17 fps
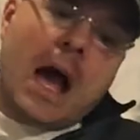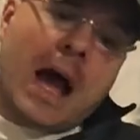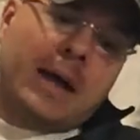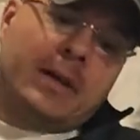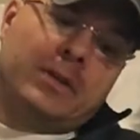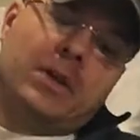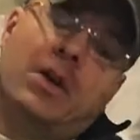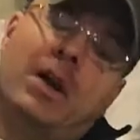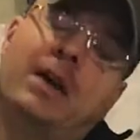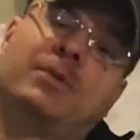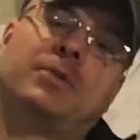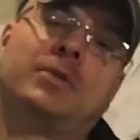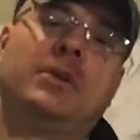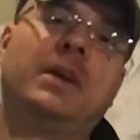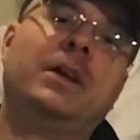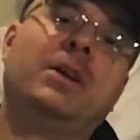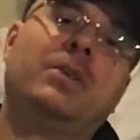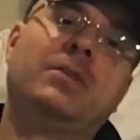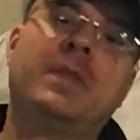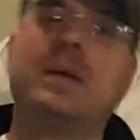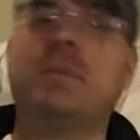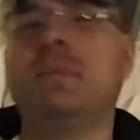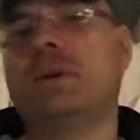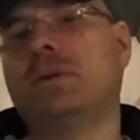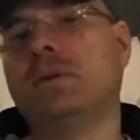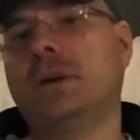I don't know after a year if
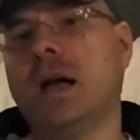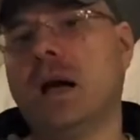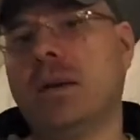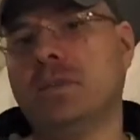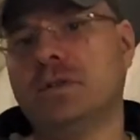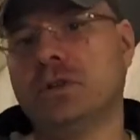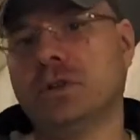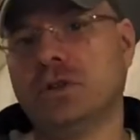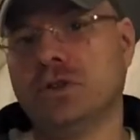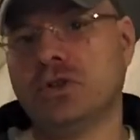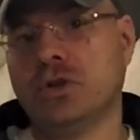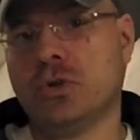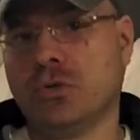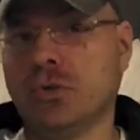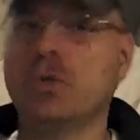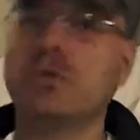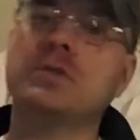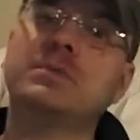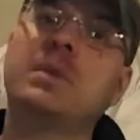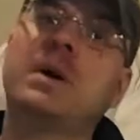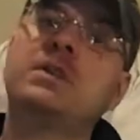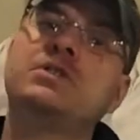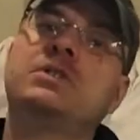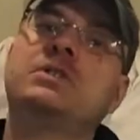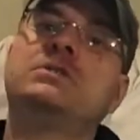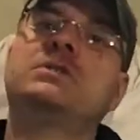that bittering hop is going to show through as
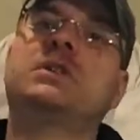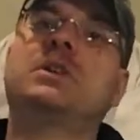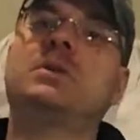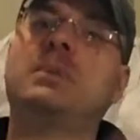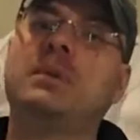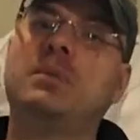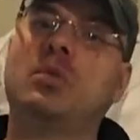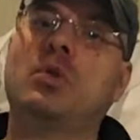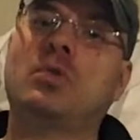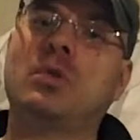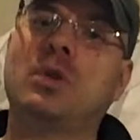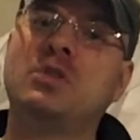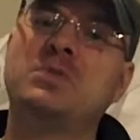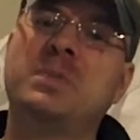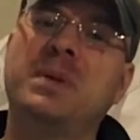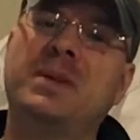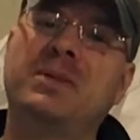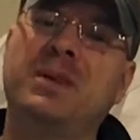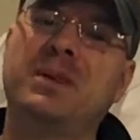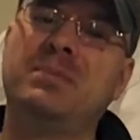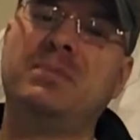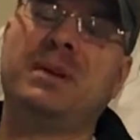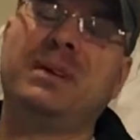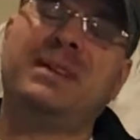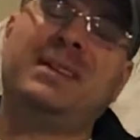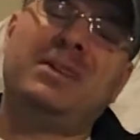much and it's going to be more roast
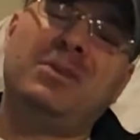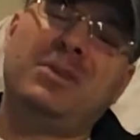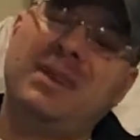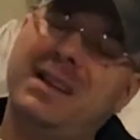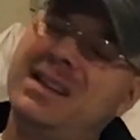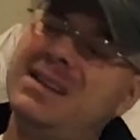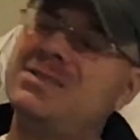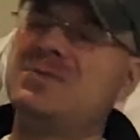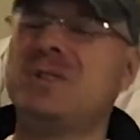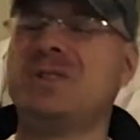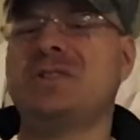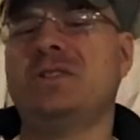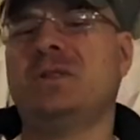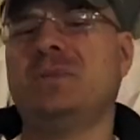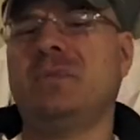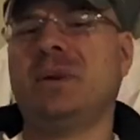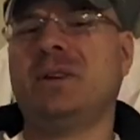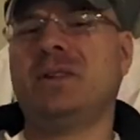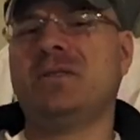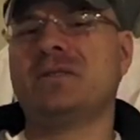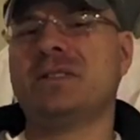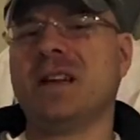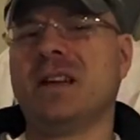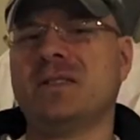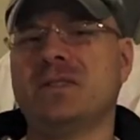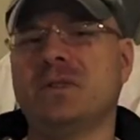bittering, but you know what, it is Russian Imperial
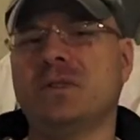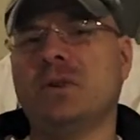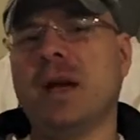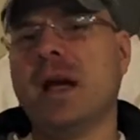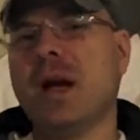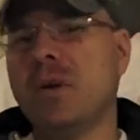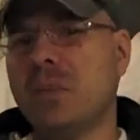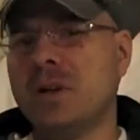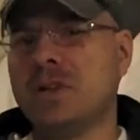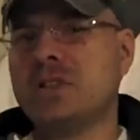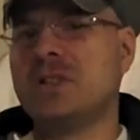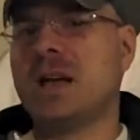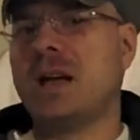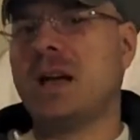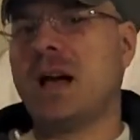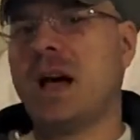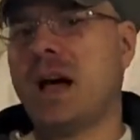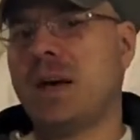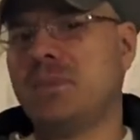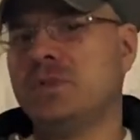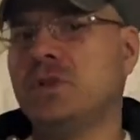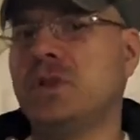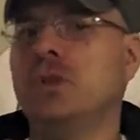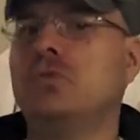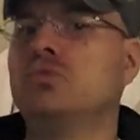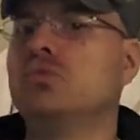Stout, so how much hops
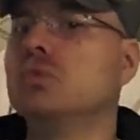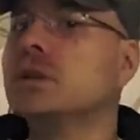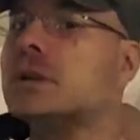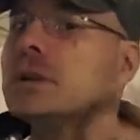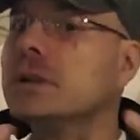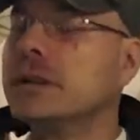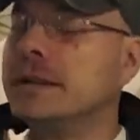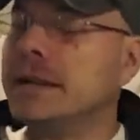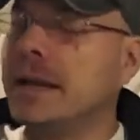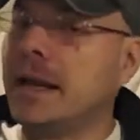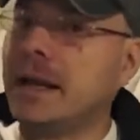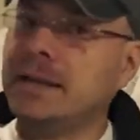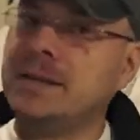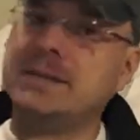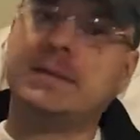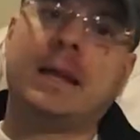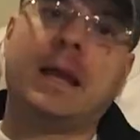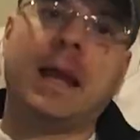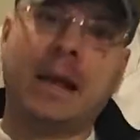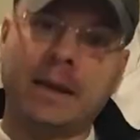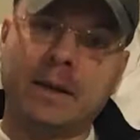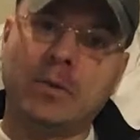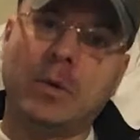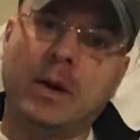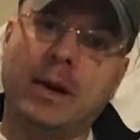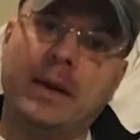do you really taste
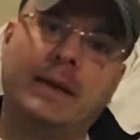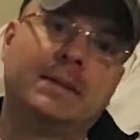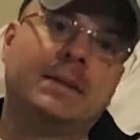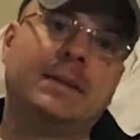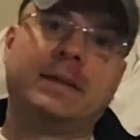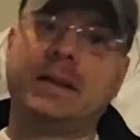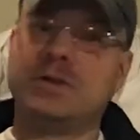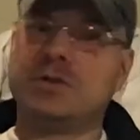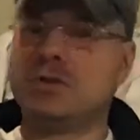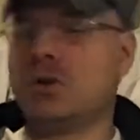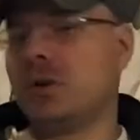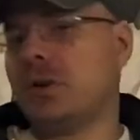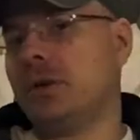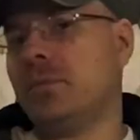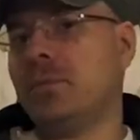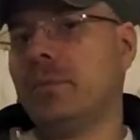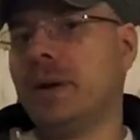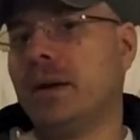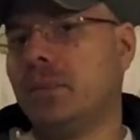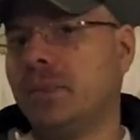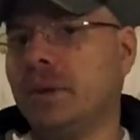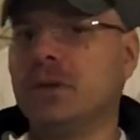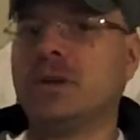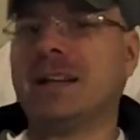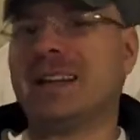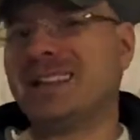anyway, unless you're talking about a
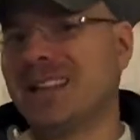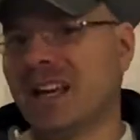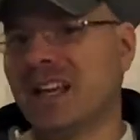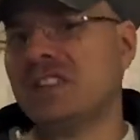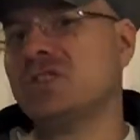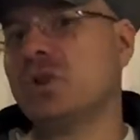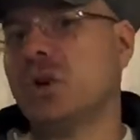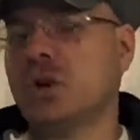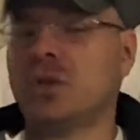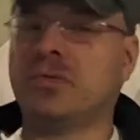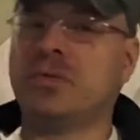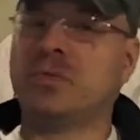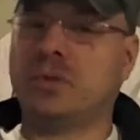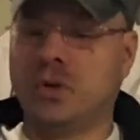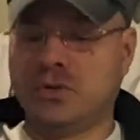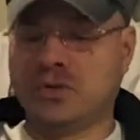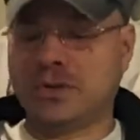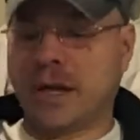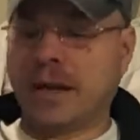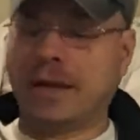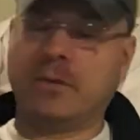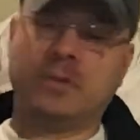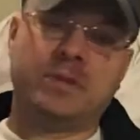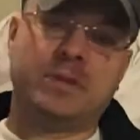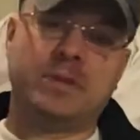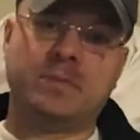beer like Night Stalker from Goose
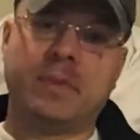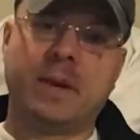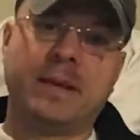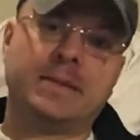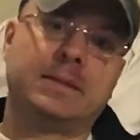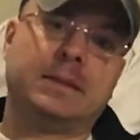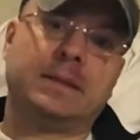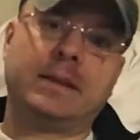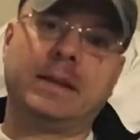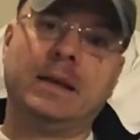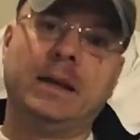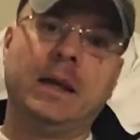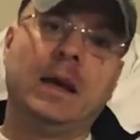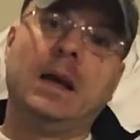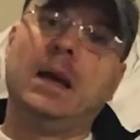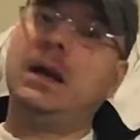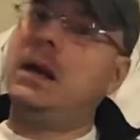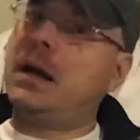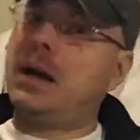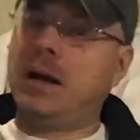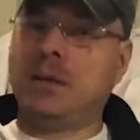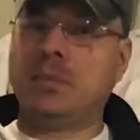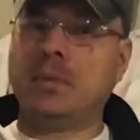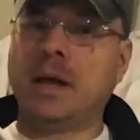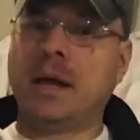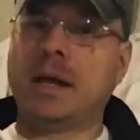Island, which is basically
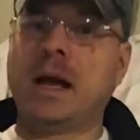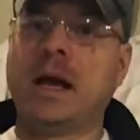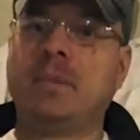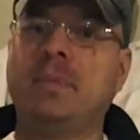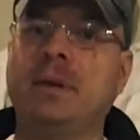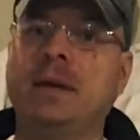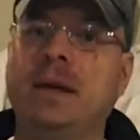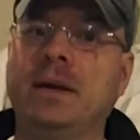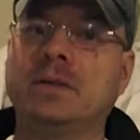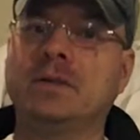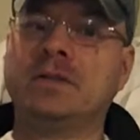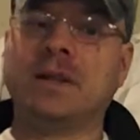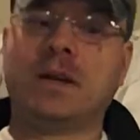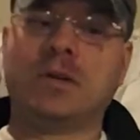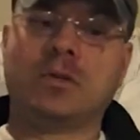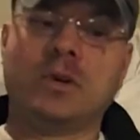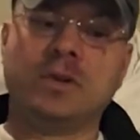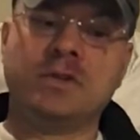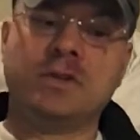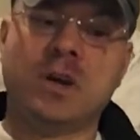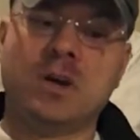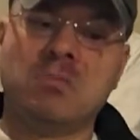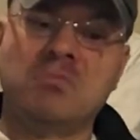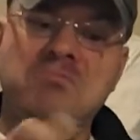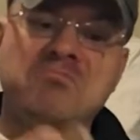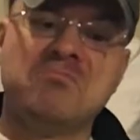a black IPA on steroids.
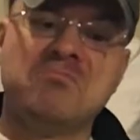So